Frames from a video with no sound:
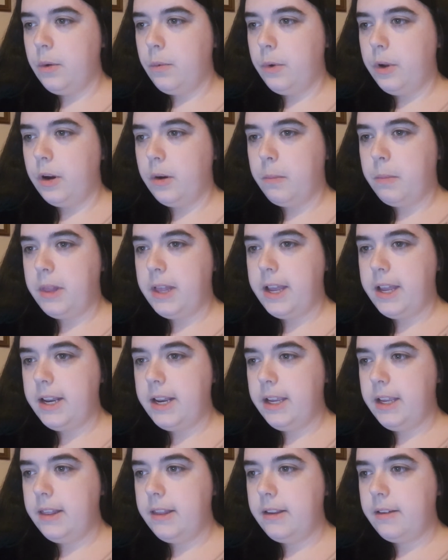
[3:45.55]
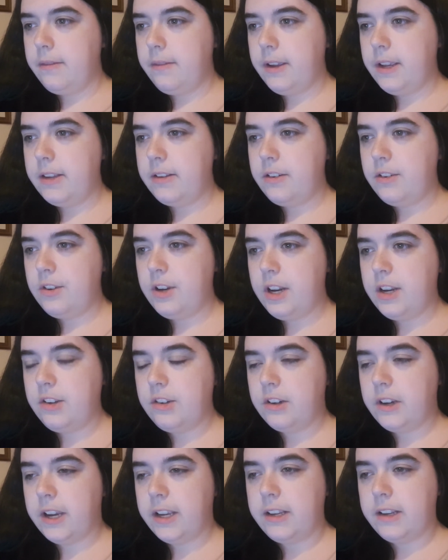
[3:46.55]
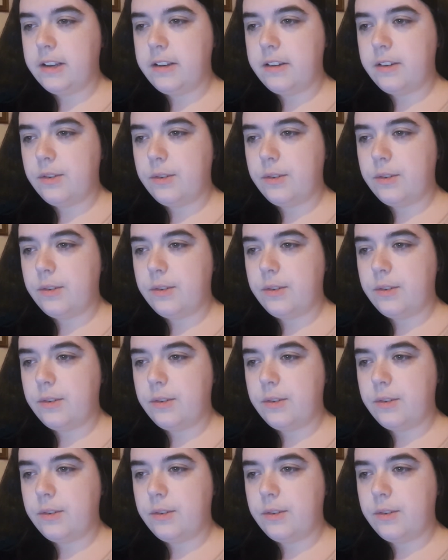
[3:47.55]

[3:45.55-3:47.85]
We are planning in this phase to change guidance